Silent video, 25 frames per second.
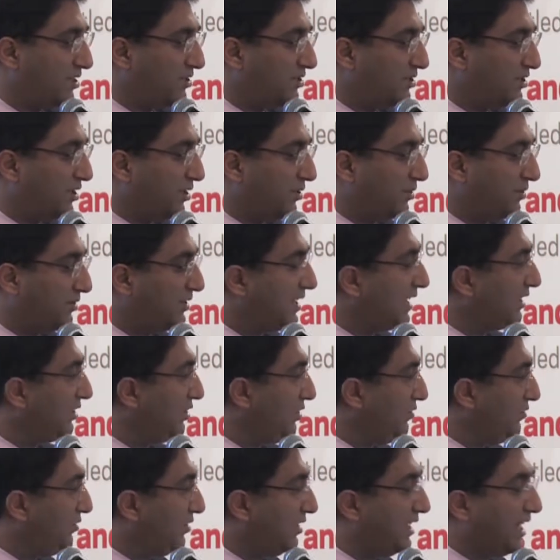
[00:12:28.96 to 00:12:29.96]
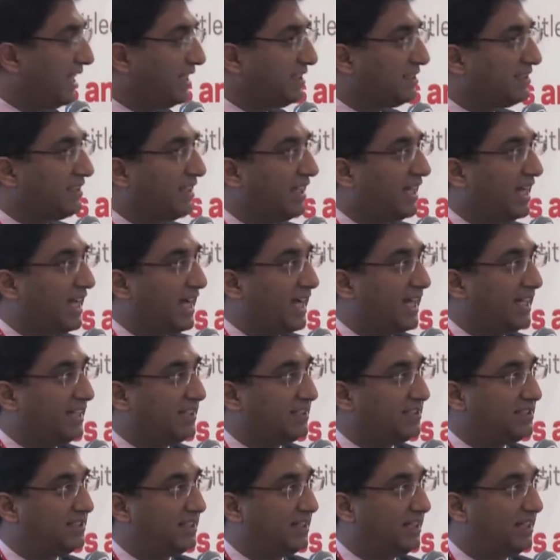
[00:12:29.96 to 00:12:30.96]
So thank you for that,
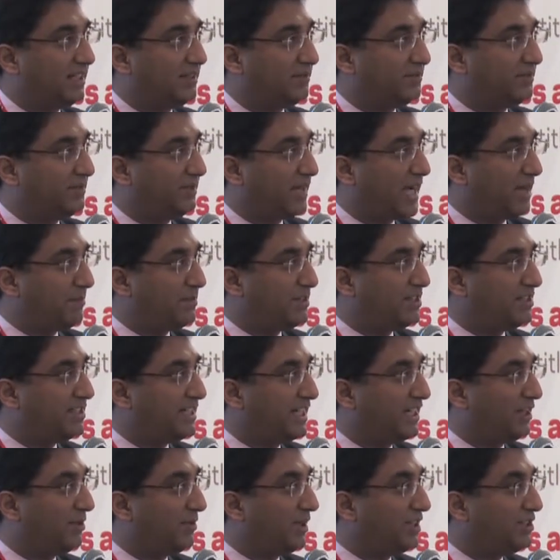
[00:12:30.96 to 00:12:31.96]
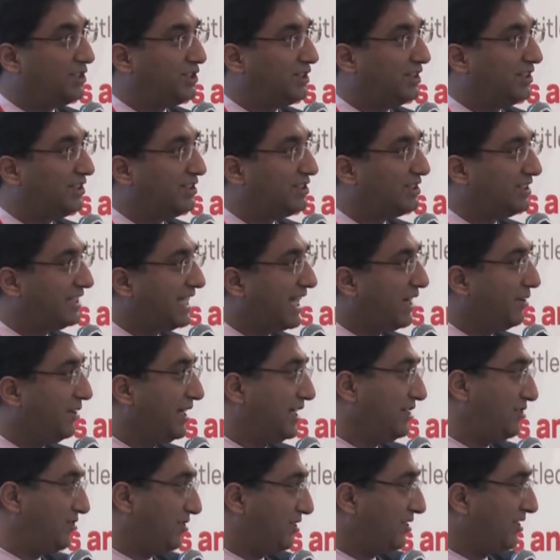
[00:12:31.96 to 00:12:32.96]
and uh, happy to take questions now
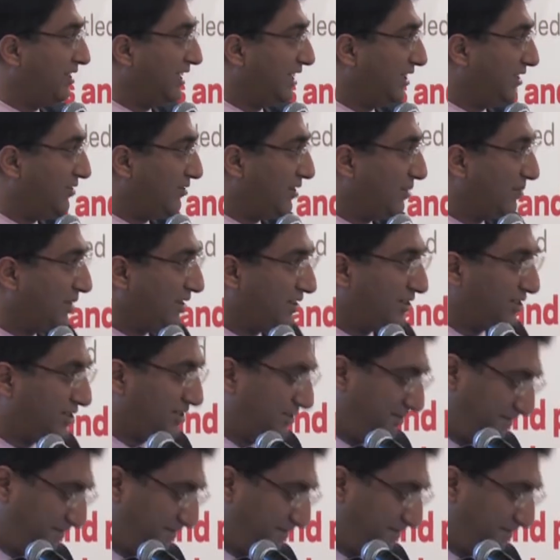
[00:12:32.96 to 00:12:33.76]
later on. Thank you very much.